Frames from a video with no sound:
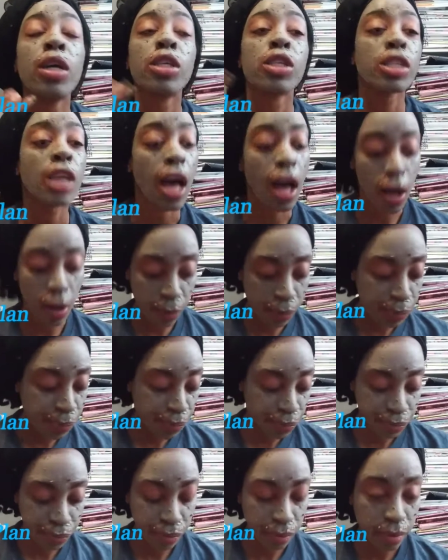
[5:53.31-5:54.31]
So
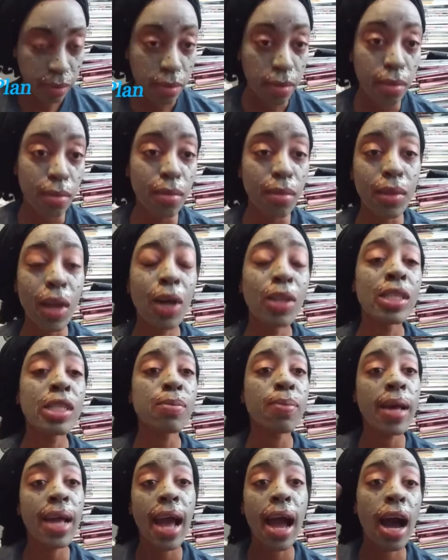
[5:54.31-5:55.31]
on
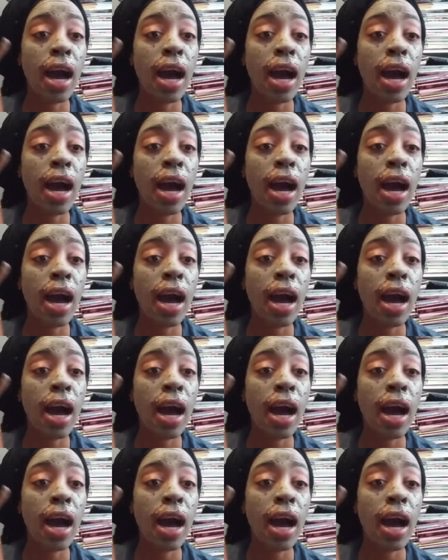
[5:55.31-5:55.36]
this plan,